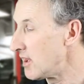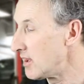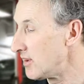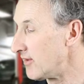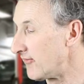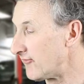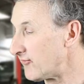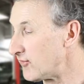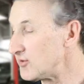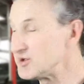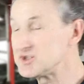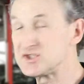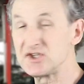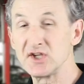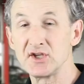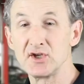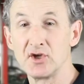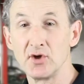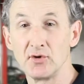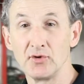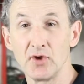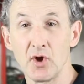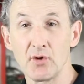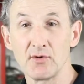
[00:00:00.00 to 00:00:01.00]
The first thing
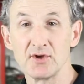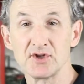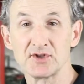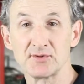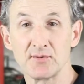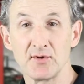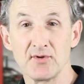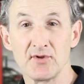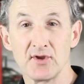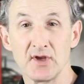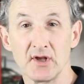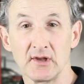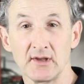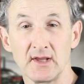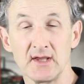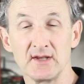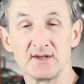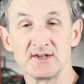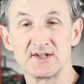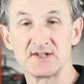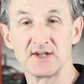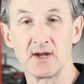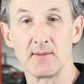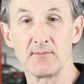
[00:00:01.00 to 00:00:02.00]
you'll notice with the Elite
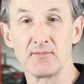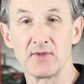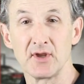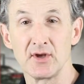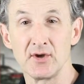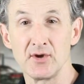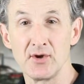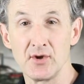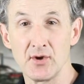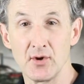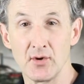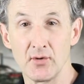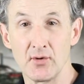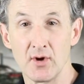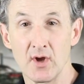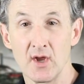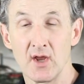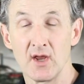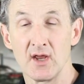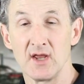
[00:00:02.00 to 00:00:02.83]
is something new.